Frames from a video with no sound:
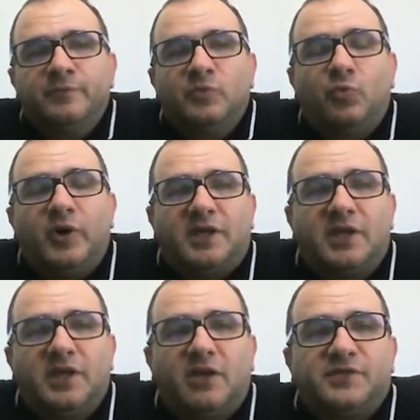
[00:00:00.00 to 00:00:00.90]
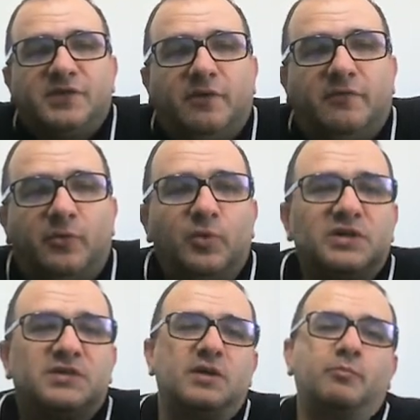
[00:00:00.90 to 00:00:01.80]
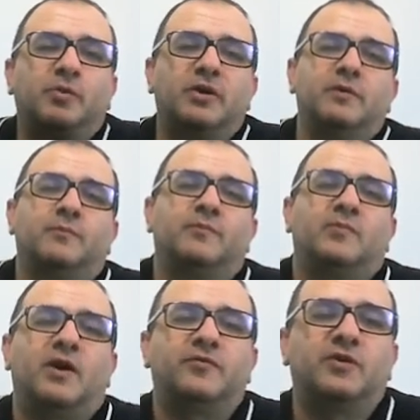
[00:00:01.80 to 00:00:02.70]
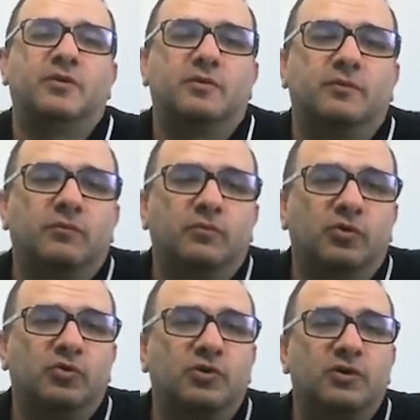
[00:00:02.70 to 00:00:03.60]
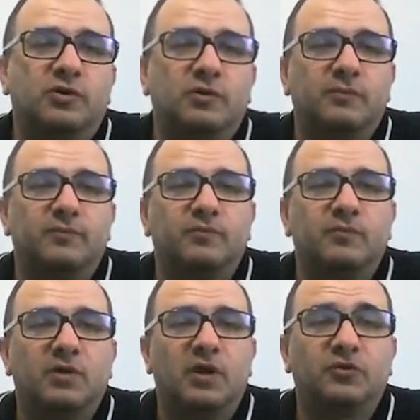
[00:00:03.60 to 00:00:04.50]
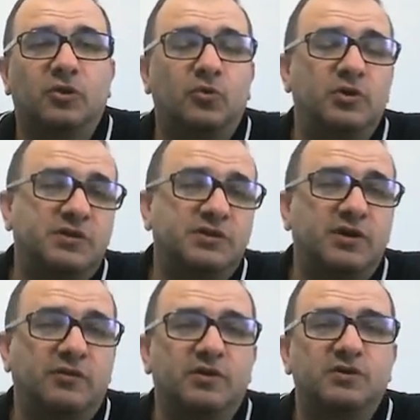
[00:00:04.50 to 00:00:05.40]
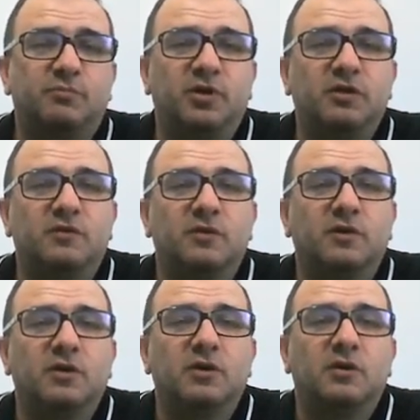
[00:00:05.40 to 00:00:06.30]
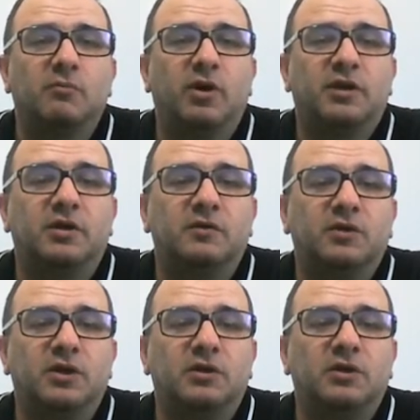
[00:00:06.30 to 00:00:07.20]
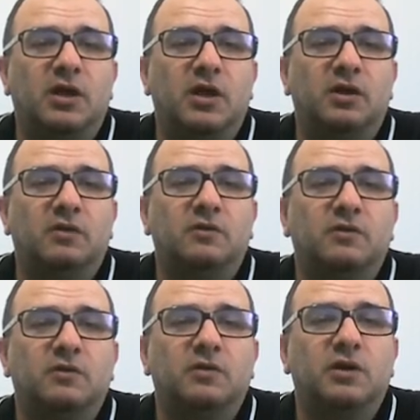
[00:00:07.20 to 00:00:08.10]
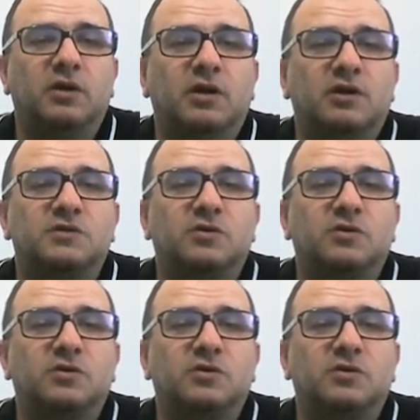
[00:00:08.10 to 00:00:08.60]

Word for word: Why king f7? Well, simply after queen c7 is played, black can take and king gets